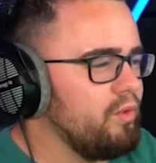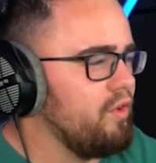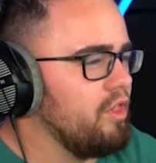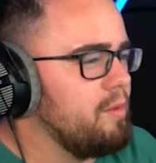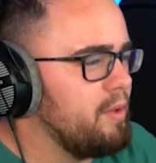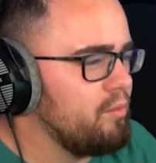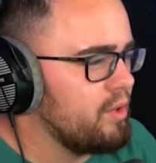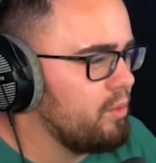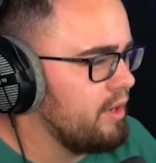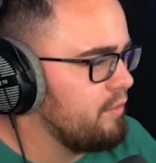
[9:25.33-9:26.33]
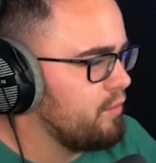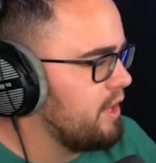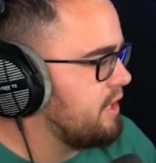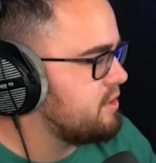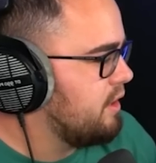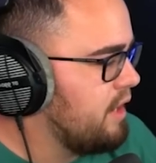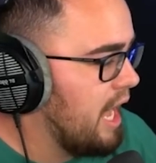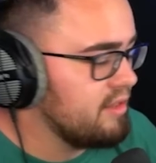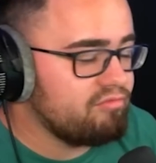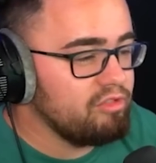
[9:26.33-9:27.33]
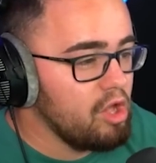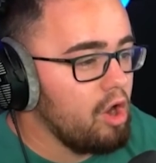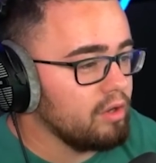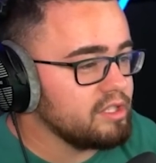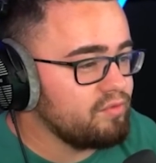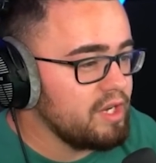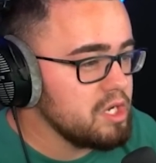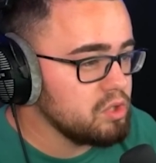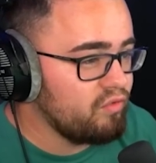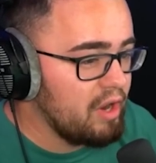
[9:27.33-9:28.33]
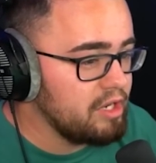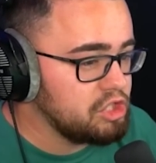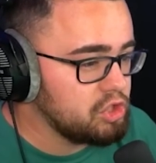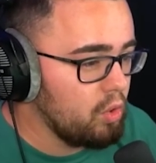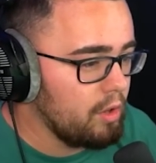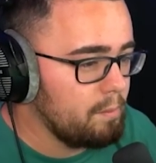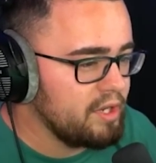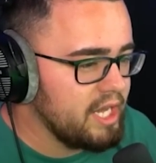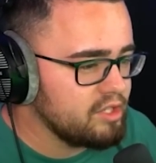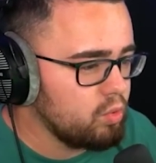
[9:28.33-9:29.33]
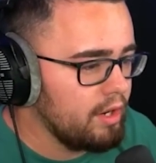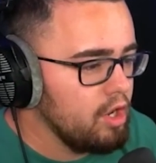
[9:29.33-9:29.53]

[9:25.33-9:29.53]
we've only been recording for like not long. This video is very short, but guess what?